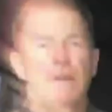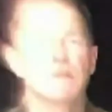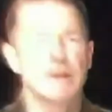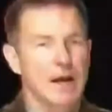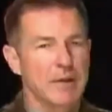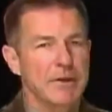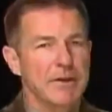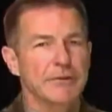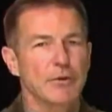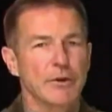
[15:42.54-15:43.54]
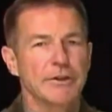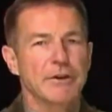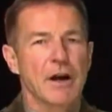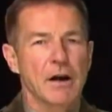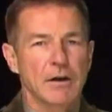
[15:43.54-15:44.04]
The Army is learning
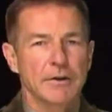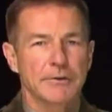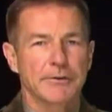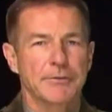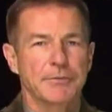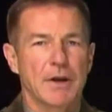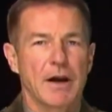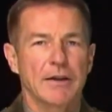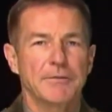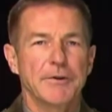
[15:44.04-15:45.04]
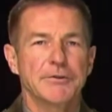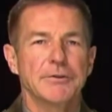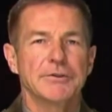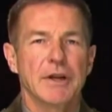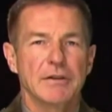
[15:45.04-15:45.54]
to harness
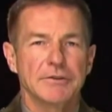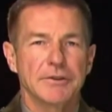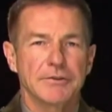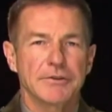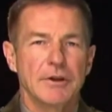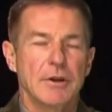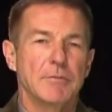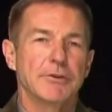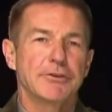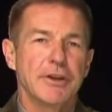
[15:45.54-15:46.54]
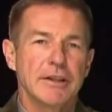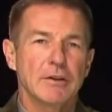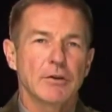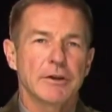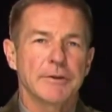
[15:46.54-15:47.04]
artificial intelligence, machine
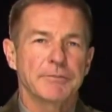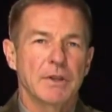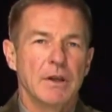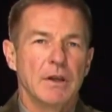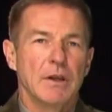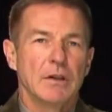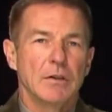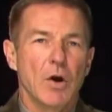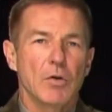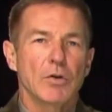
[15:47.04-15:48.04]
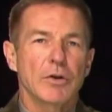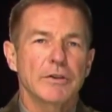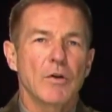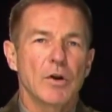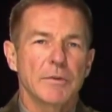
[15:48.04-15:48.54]
learning, low
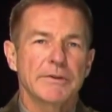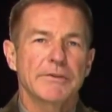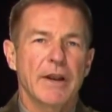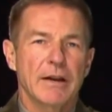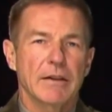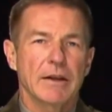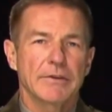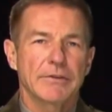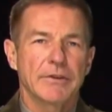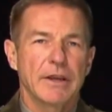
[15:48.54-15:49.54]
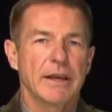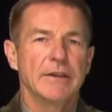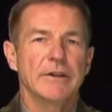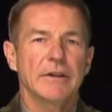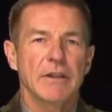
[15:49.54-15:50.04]
Earth orbit satellites,
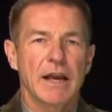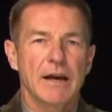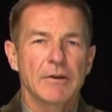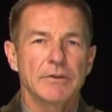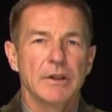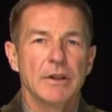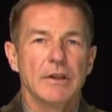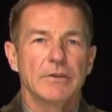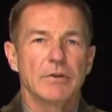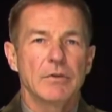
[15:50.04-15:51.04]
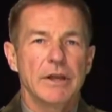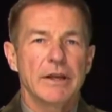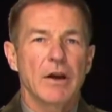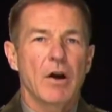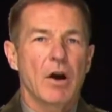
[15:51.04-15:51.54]
and the cloud to
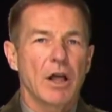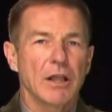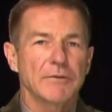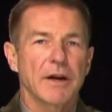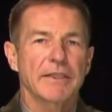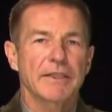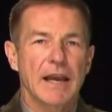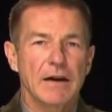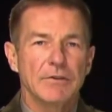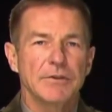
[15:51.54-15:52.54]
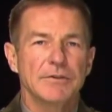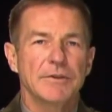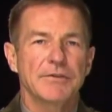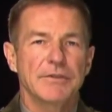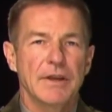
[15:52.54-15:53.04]
link all of our thousands
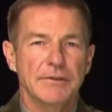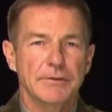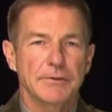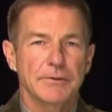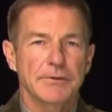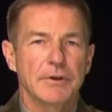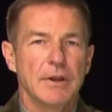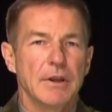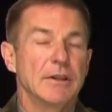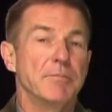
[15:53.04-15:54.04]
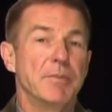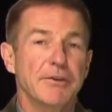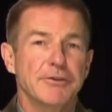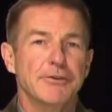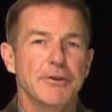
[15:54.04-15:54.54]
of sensors, the
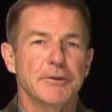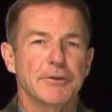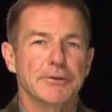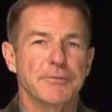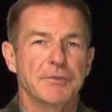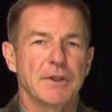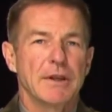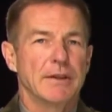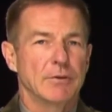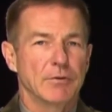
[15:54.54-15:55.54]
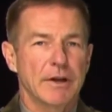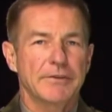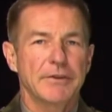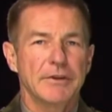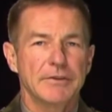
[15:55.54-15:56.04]
best shooters, in the right
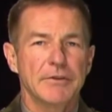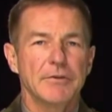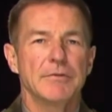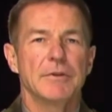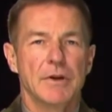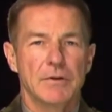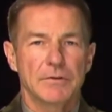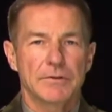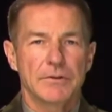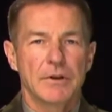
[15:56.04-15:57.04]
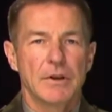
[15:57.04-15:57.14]
C2 nodes.